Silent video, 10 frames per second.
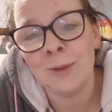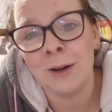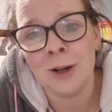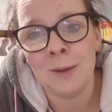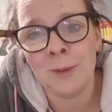
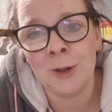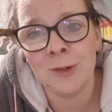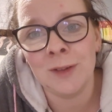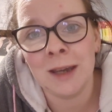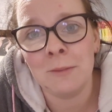well, cup of
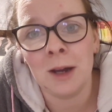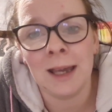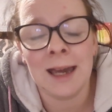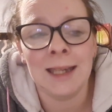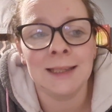coffee in
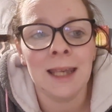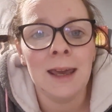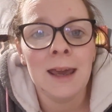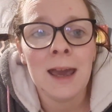my case,